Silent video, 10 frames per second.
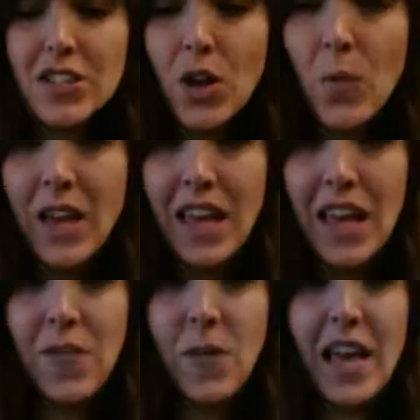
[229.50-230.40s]
So we,
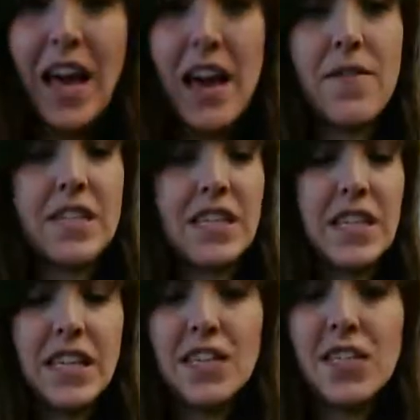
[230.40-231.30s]
if we have
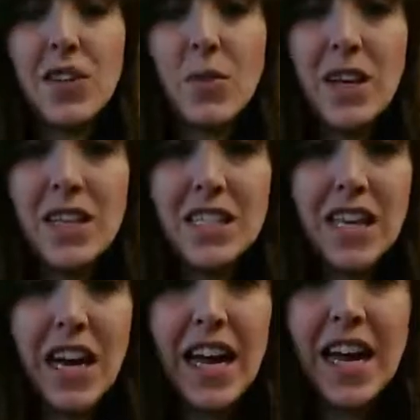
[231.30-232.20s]
six on one
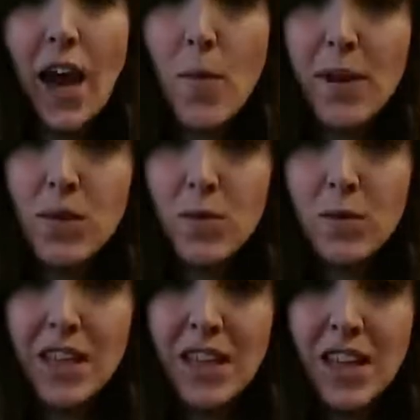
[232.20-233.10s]
side, how many will
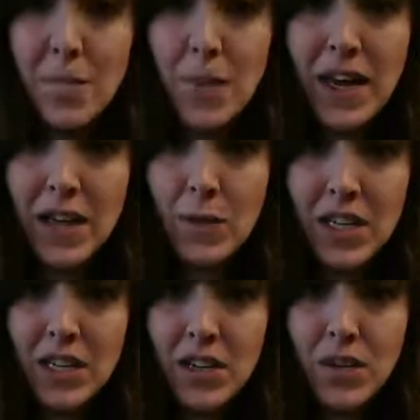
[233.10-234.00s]
be in the bucket we
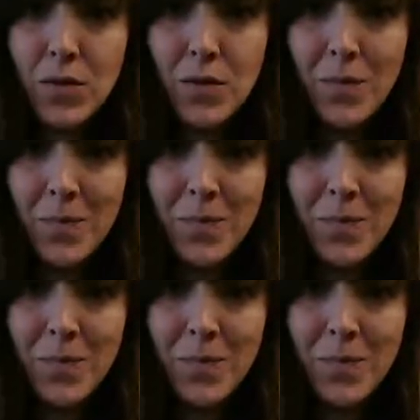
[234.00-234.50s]
didn't know?